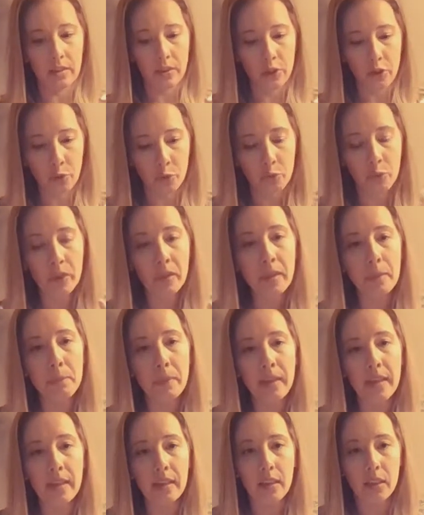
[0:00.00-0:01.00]
really
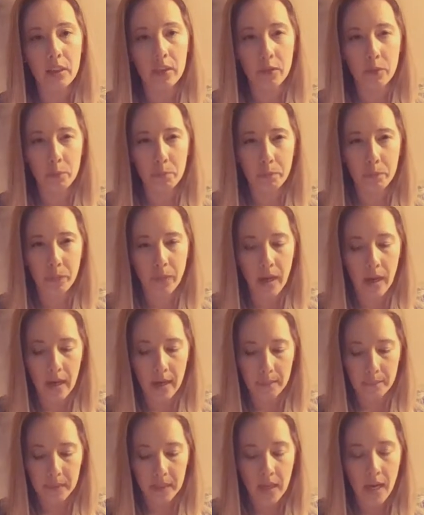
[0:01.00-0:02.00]
being
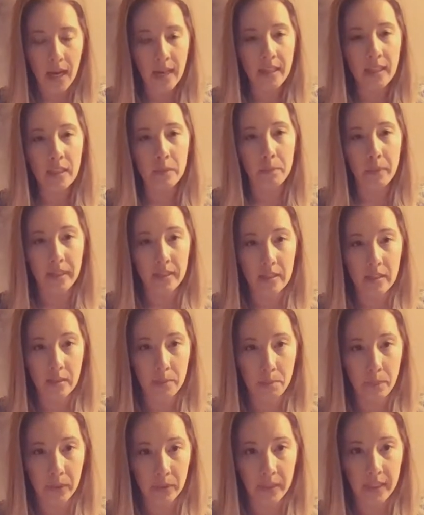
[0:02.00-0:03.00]
guided by
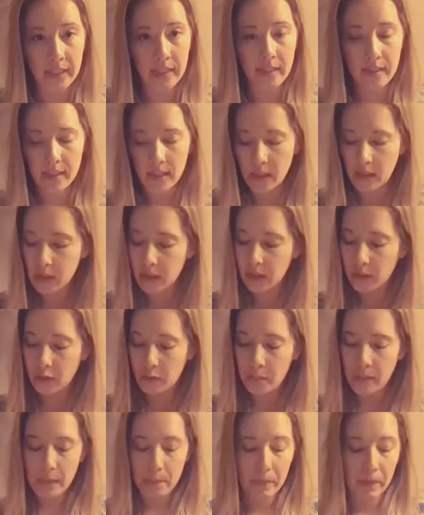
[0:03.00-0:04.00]
spirit.
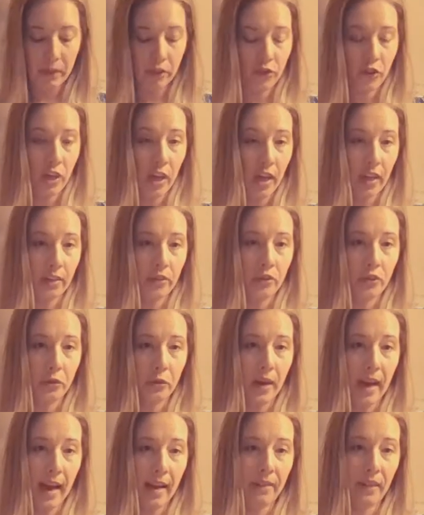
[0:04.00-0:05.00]
You might be judged or
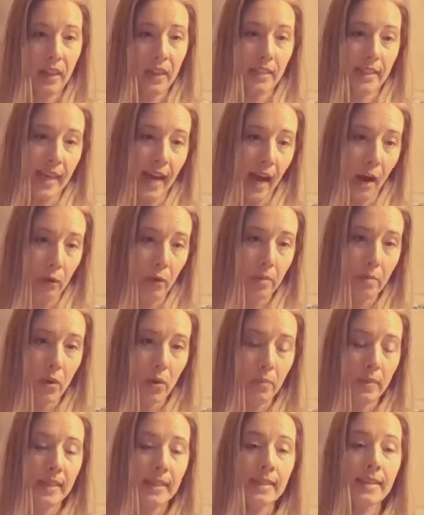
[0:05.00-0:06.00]
having a tower
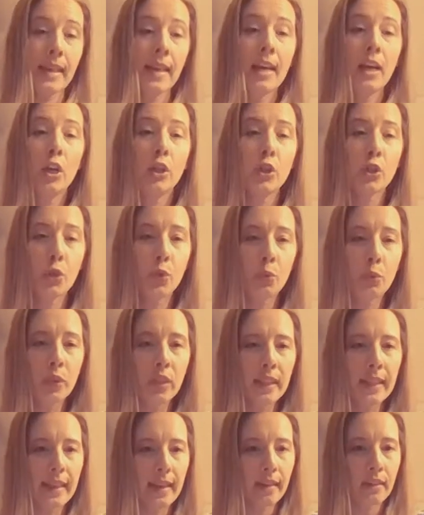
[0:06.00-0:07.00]
moment to
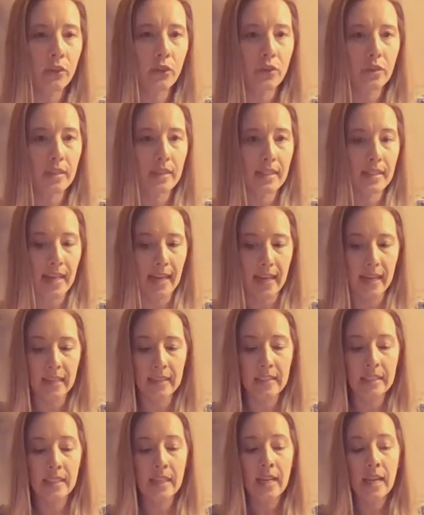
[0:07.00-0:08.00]
really
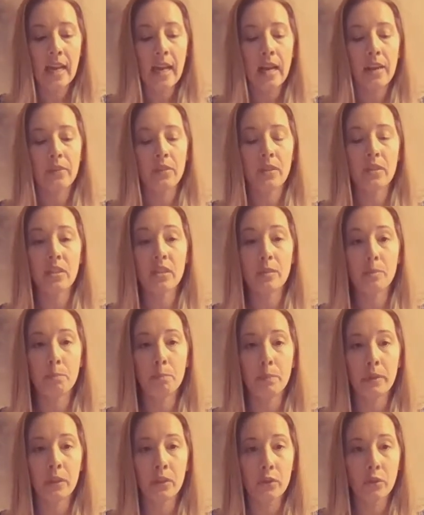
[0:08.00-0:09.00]
understand the
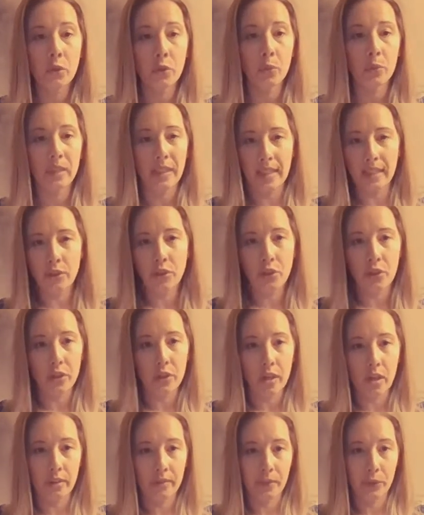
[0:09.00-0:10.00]
spiritual nature
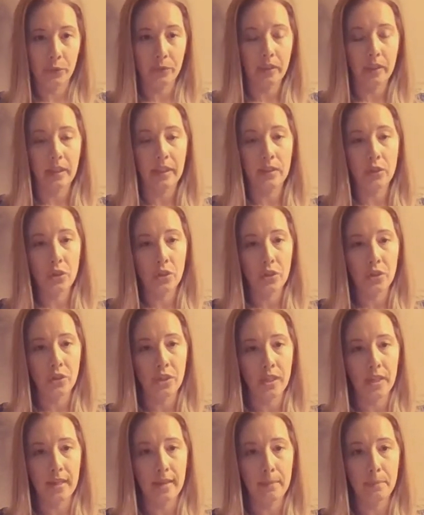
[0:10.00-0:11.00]
of your
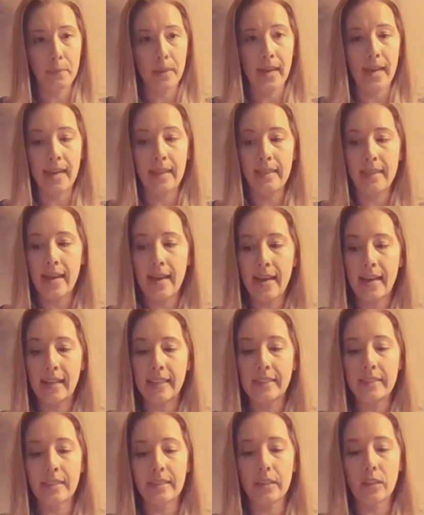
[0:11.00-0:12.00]
relationship, and
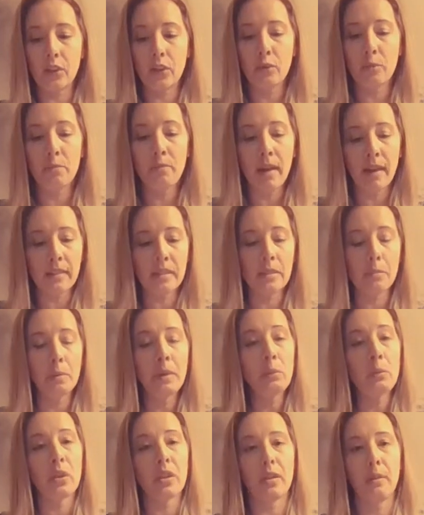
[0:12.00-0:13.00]
that you must be
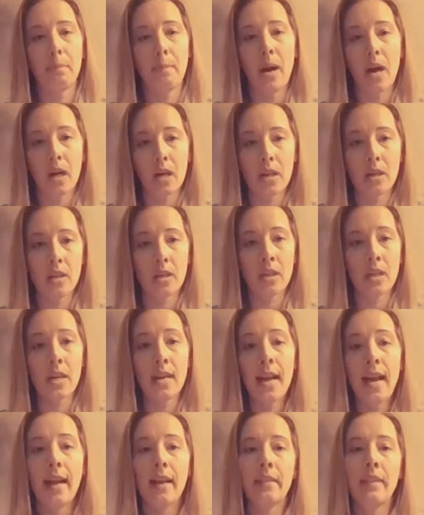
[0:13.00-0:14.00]
with a partner
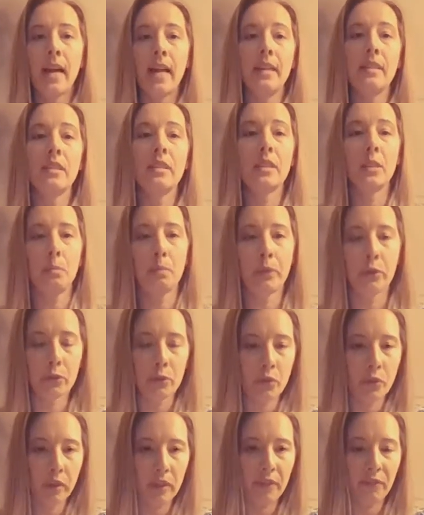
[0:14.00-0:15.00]
that is
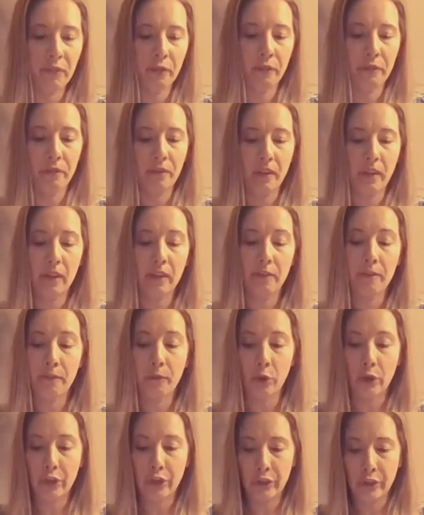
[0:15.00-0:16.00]
spiritually fulfilling
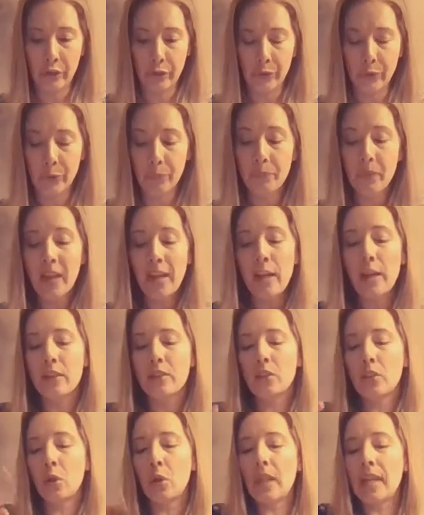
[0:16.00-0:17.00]
for you.
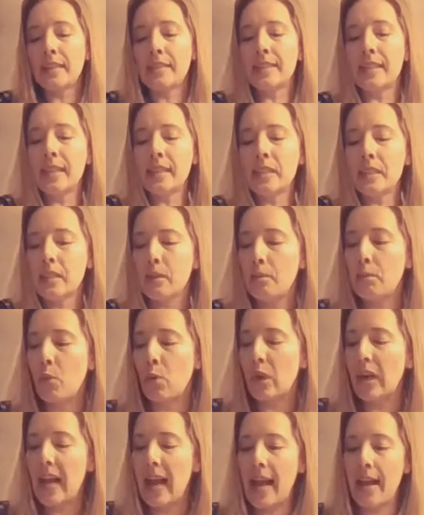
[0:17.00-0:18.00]
So let's get some
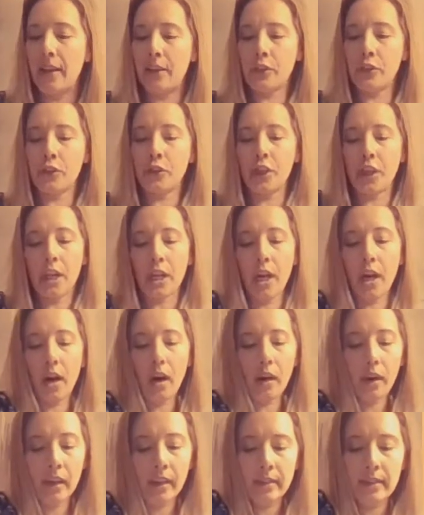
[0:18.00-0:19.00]
more energy
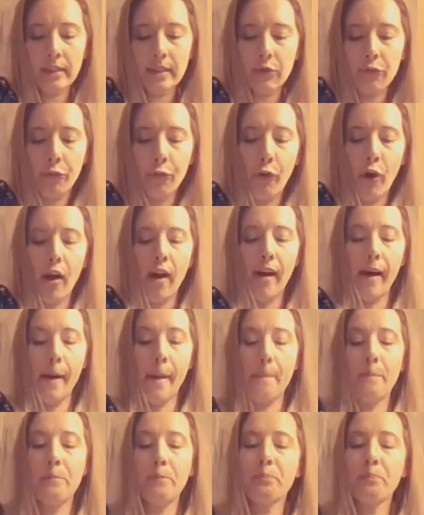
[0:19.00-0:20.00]
cards
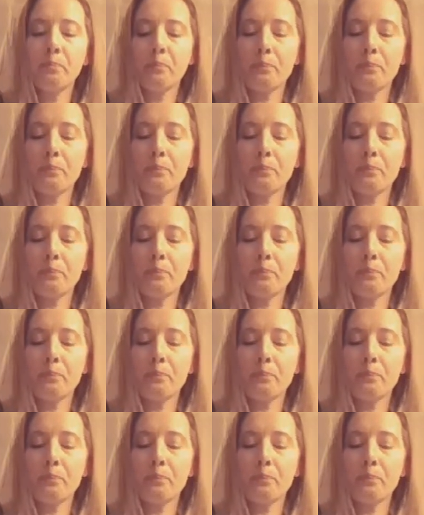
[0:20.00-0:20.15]
from